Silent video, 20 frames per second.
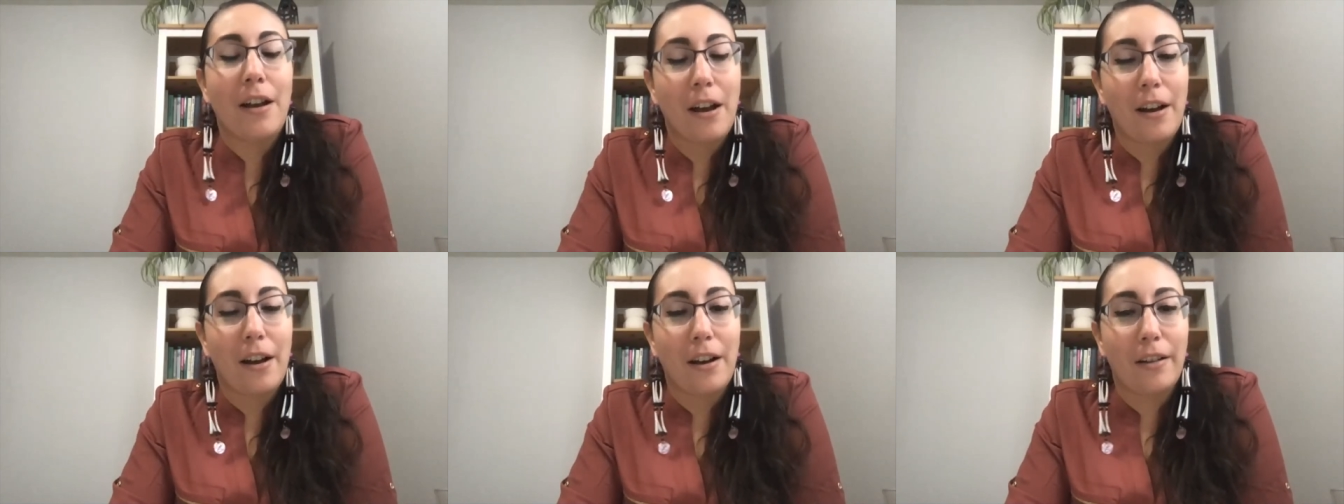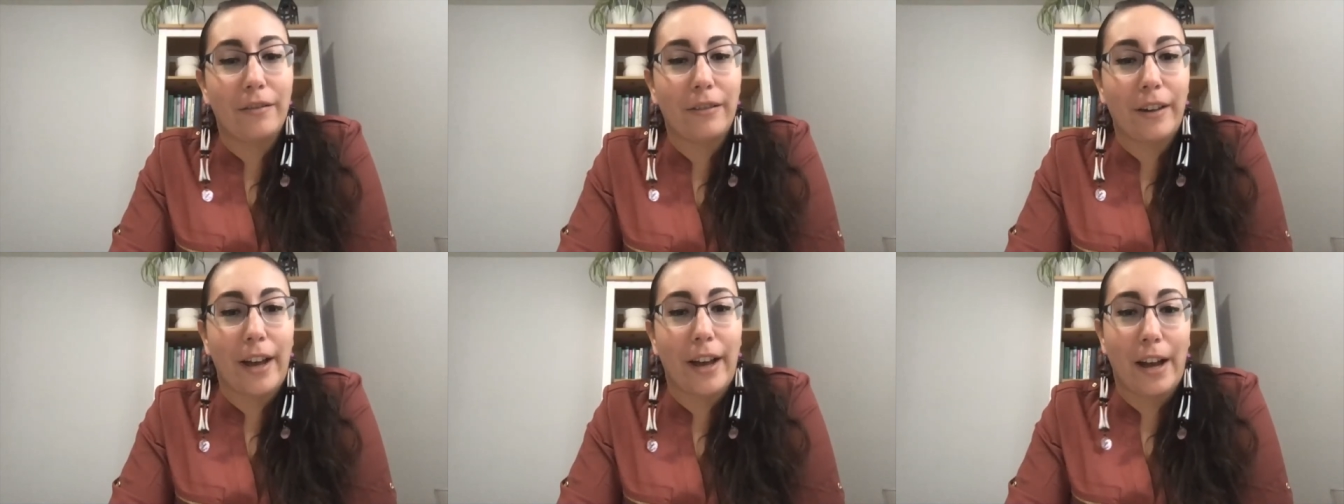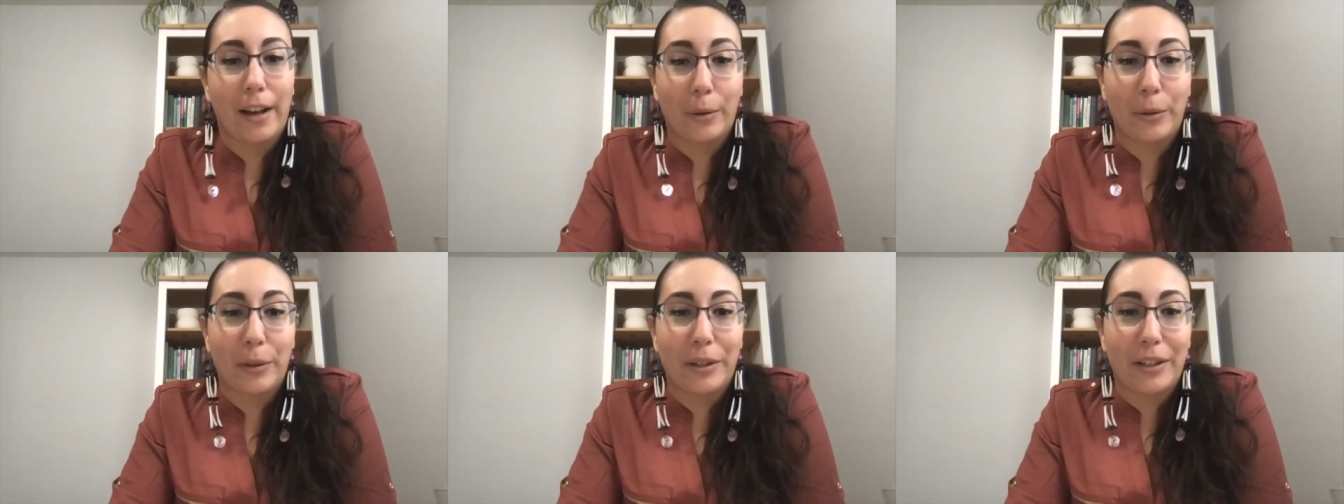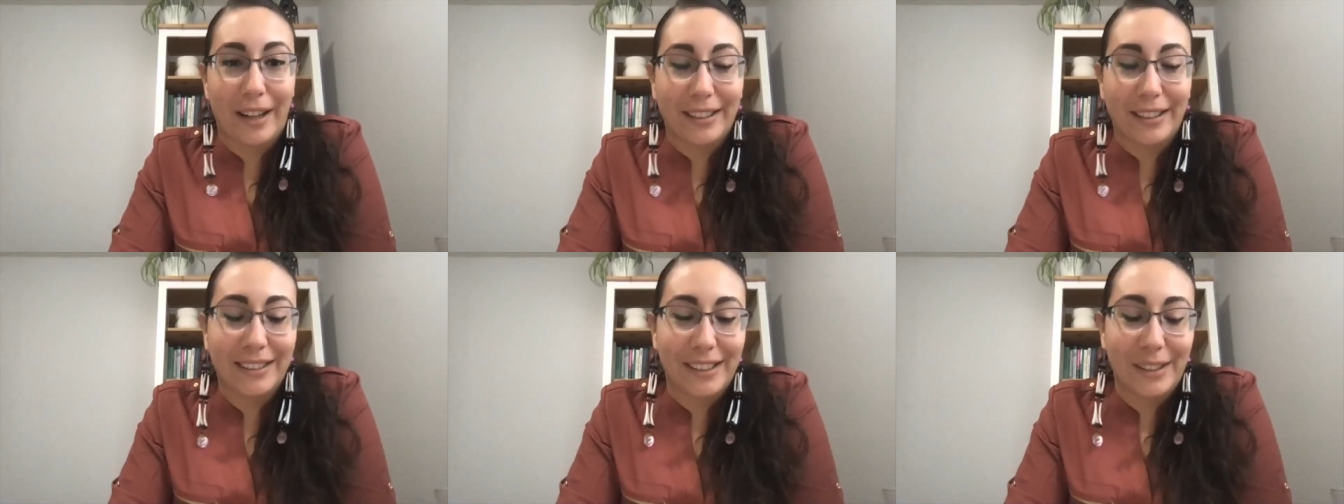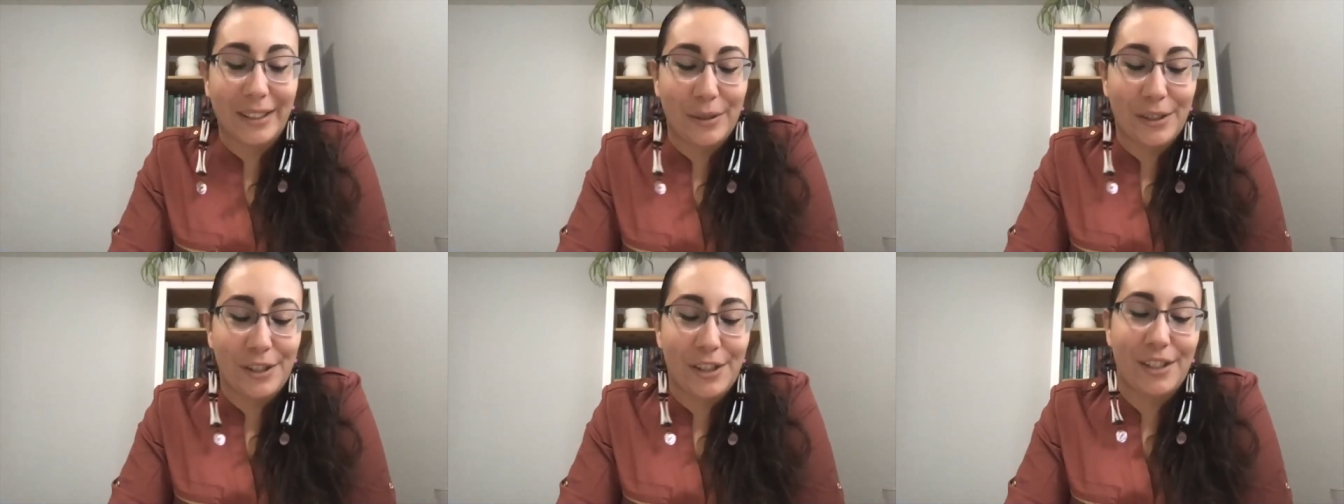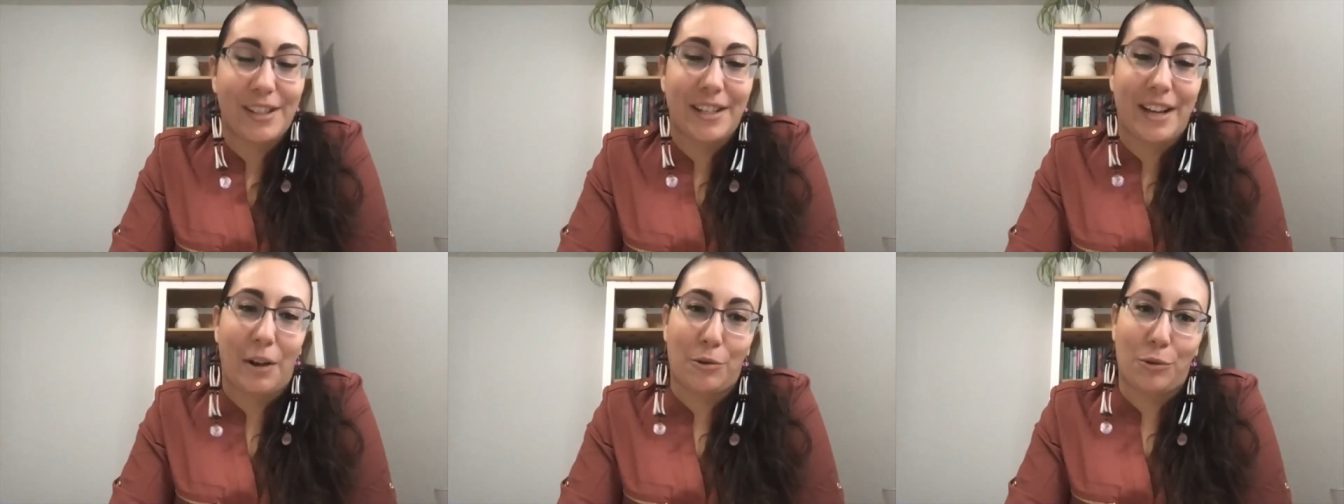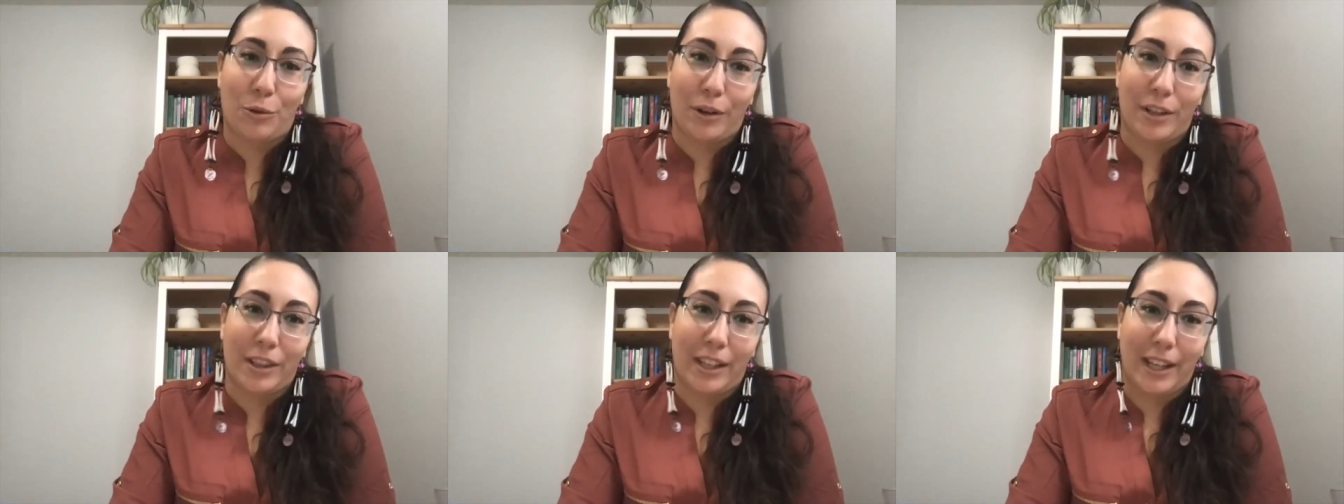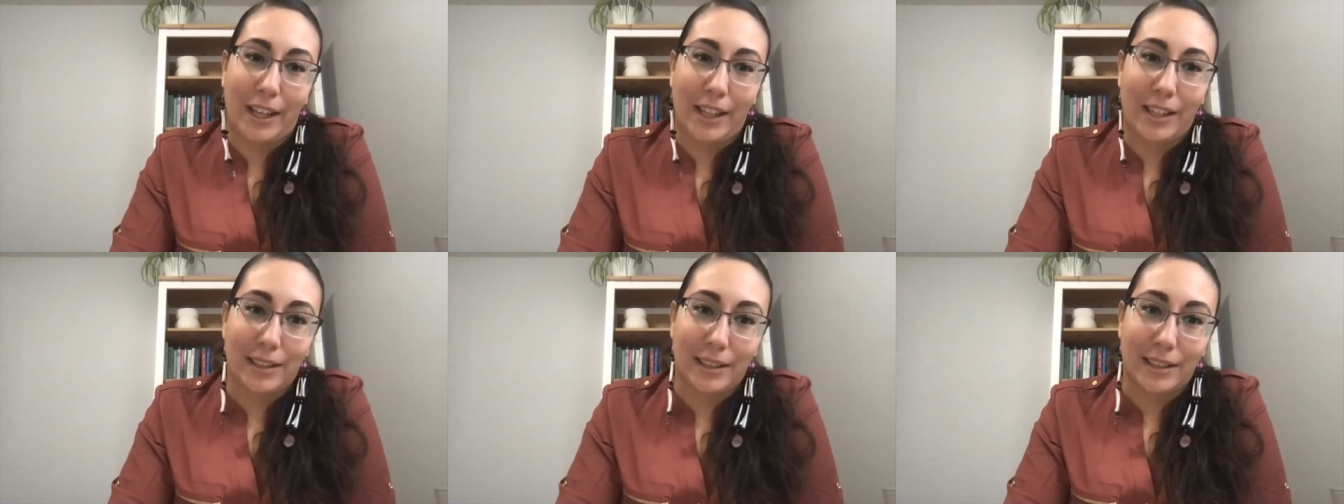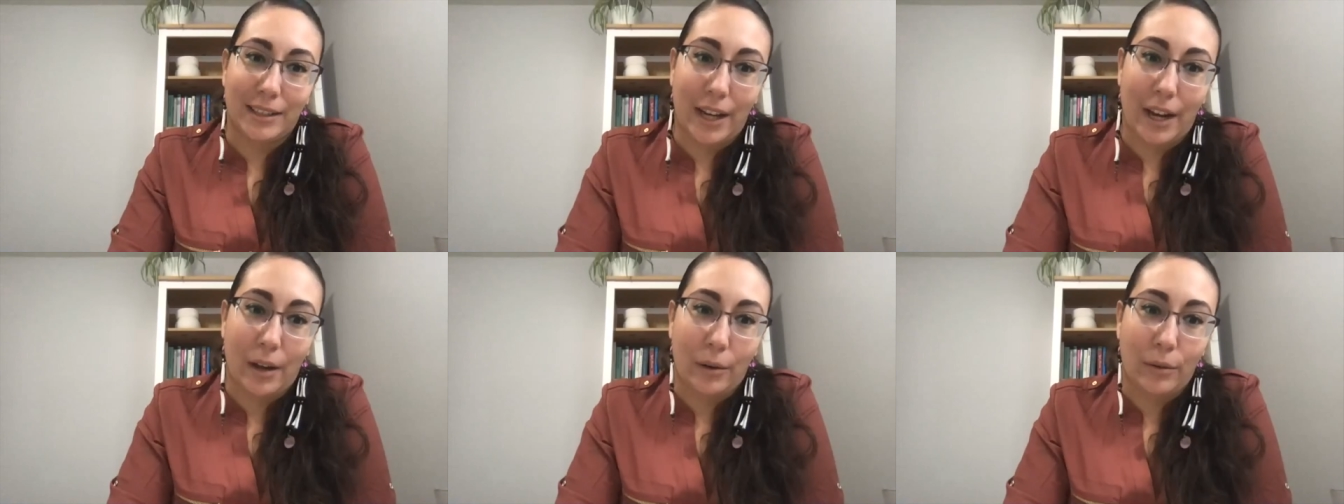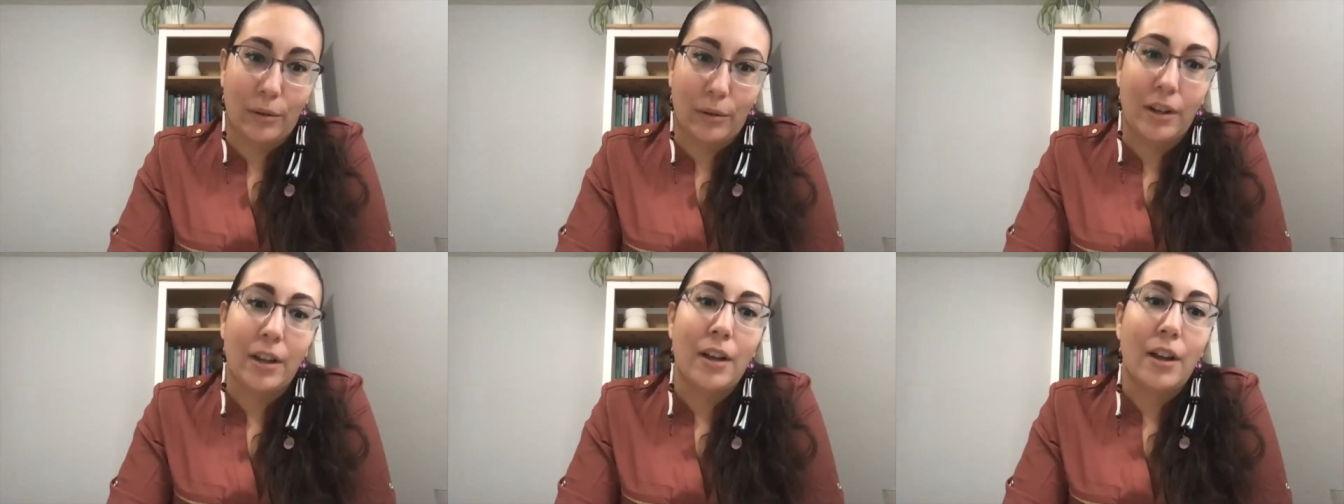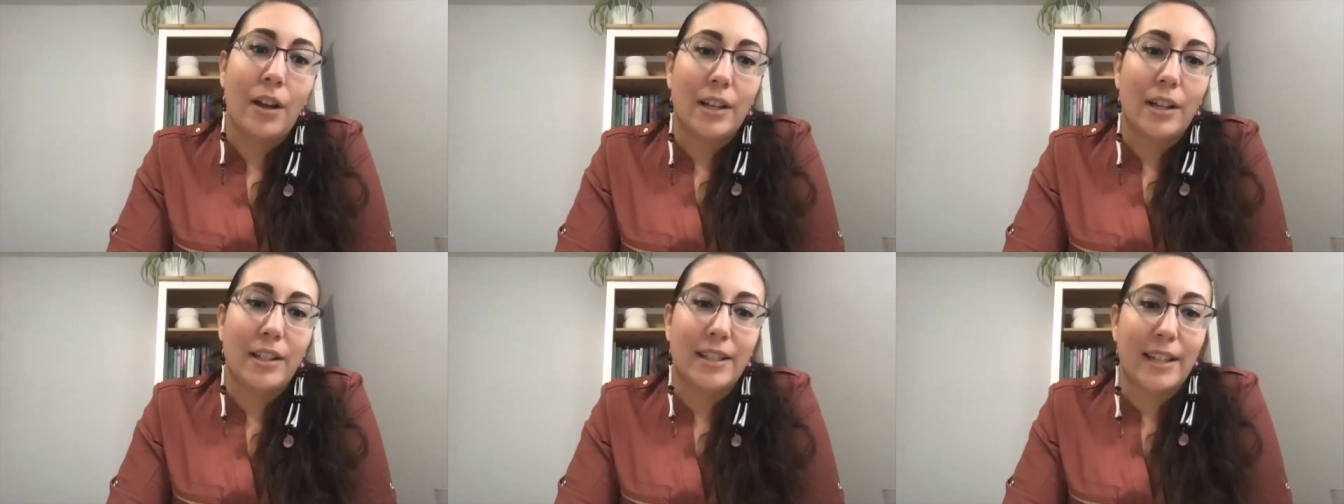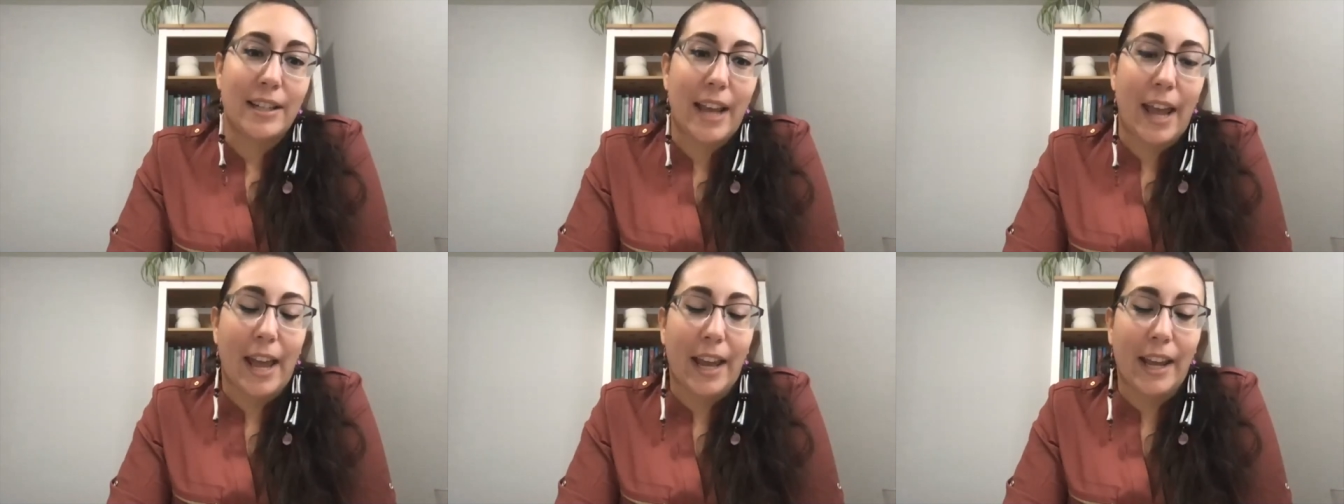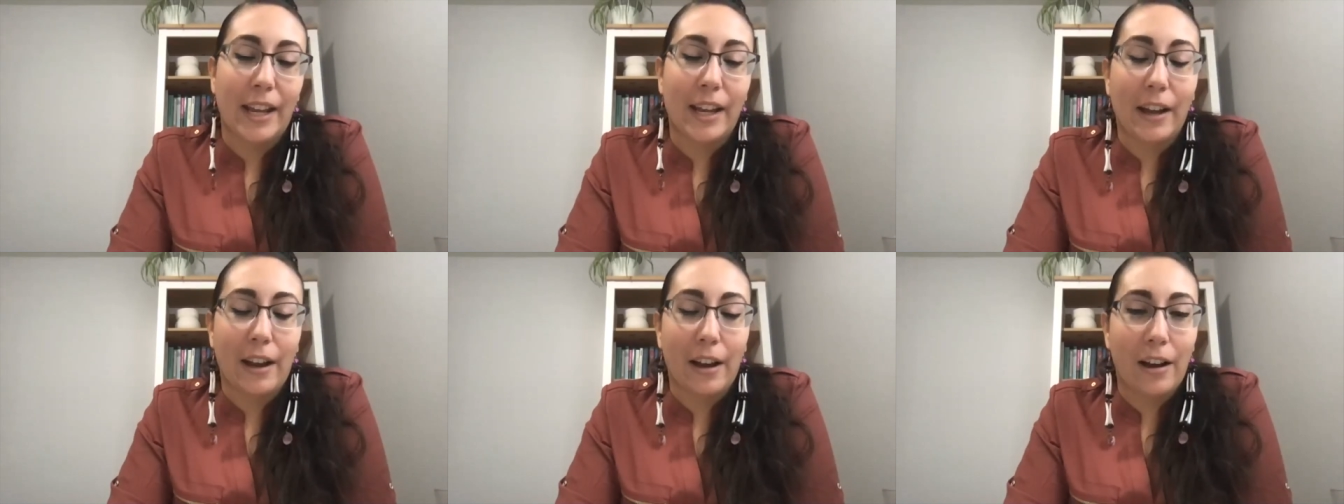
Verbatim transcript: of Aquadnesset, which is now North Kingstown today.